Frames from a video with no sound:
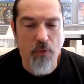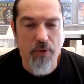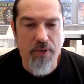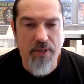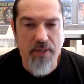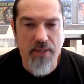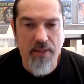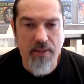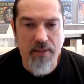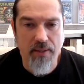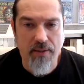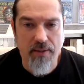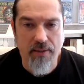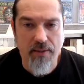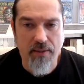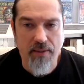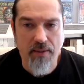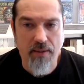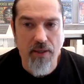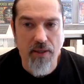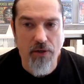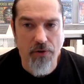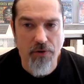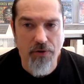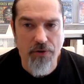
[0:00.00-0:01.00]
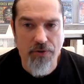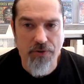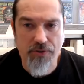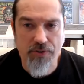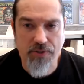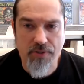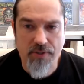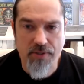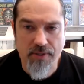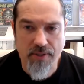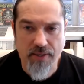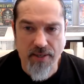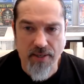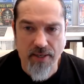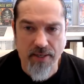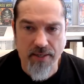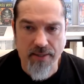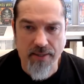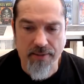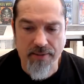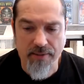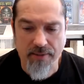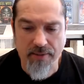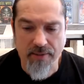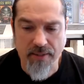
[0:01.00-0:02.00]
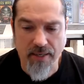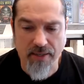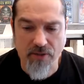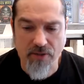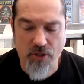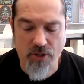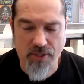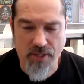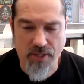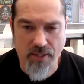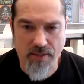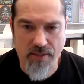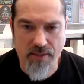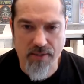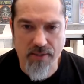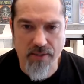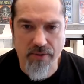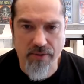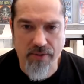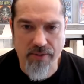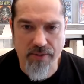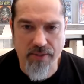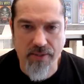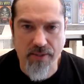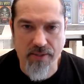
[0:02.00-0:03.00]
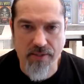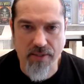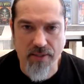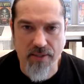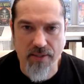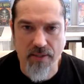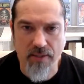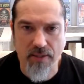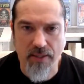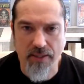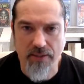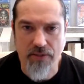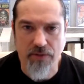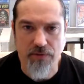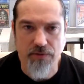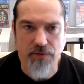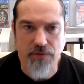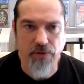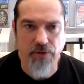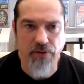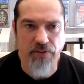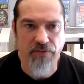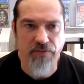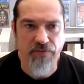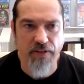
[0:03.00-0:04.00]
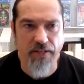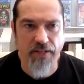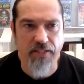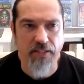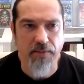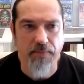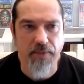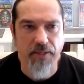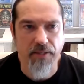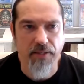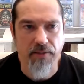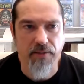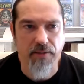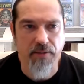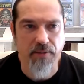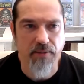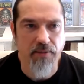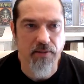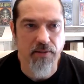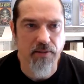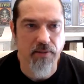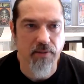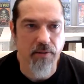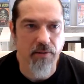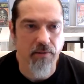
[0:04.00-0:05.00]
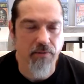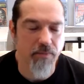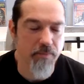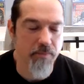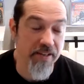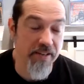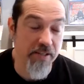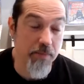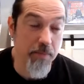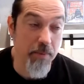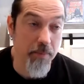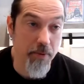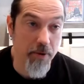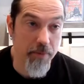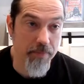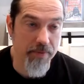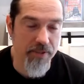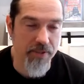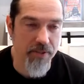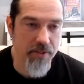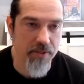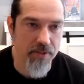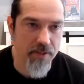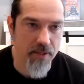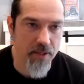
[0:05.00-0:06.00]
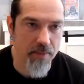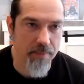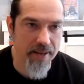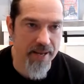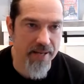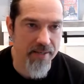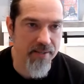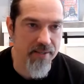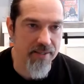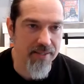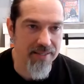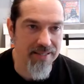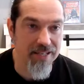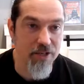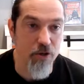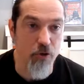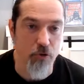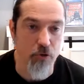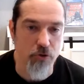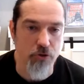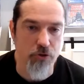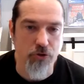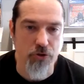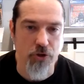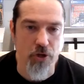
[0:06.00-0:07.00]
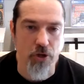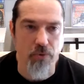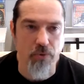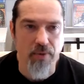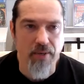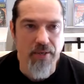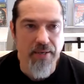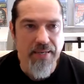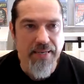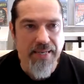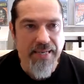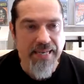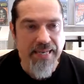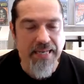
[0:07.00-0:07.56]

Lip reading: 40 years, and I just got serious as a collector for an investment purposes in the past year or so,